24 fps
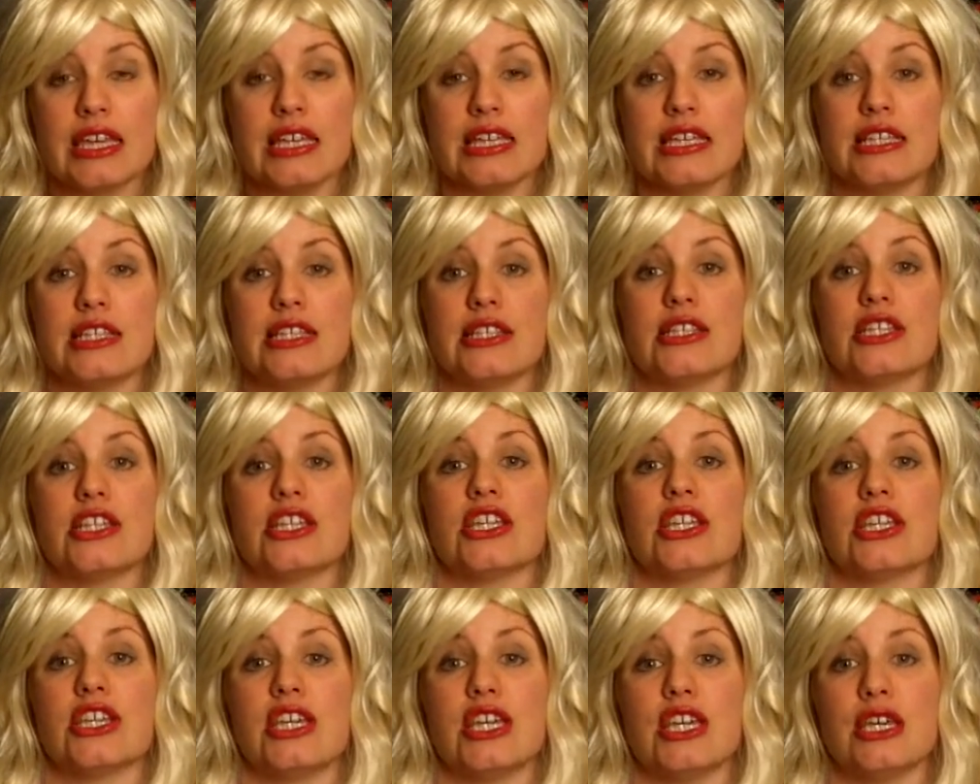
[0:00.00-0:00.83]
is to
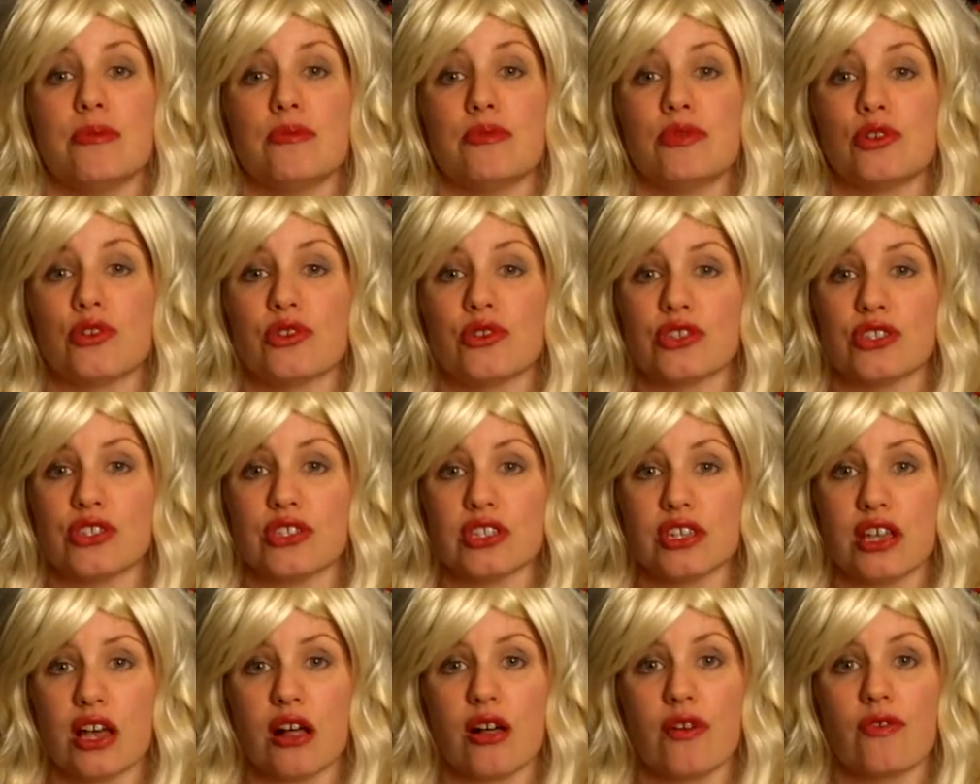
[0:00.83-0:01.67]
keep
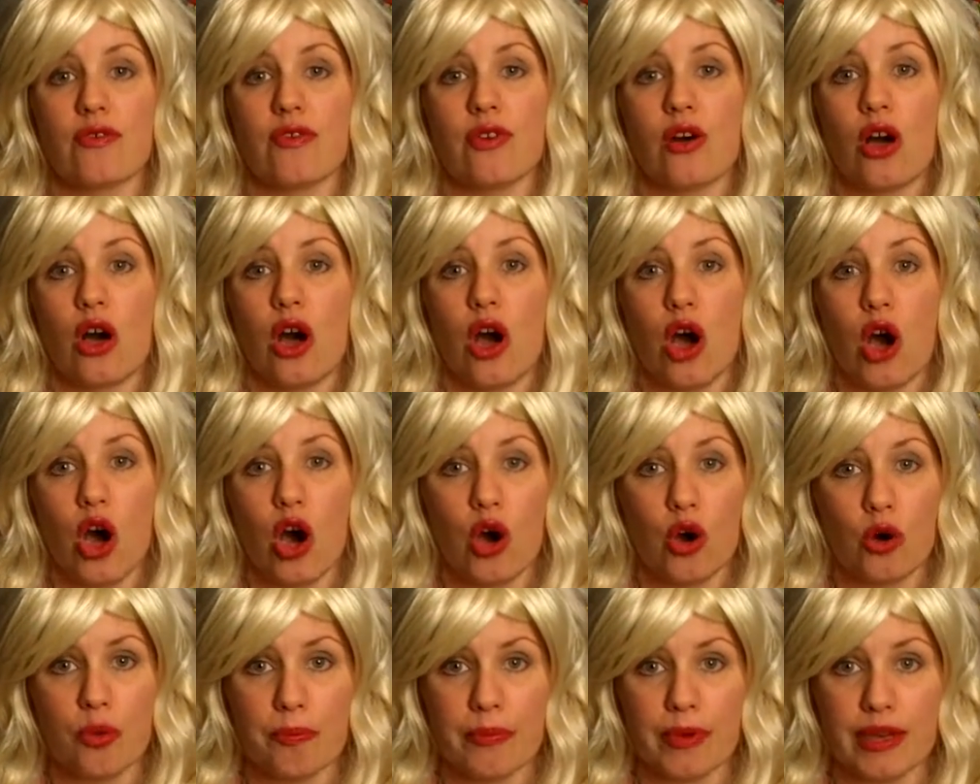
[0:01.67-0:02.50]
yourself
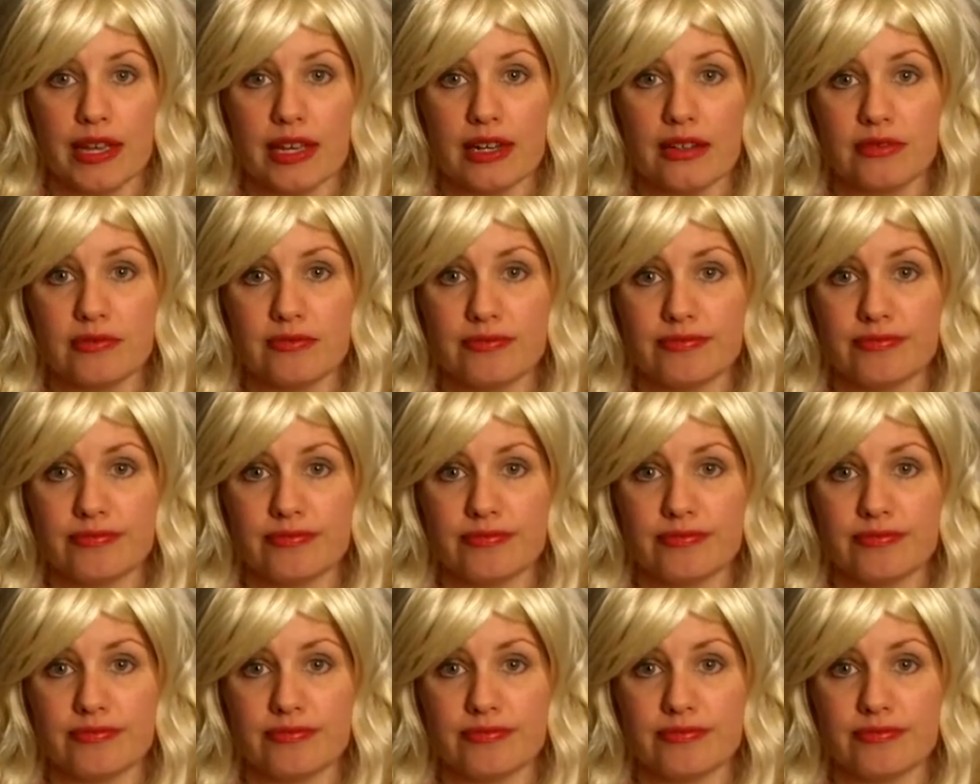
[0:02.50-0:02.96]
open.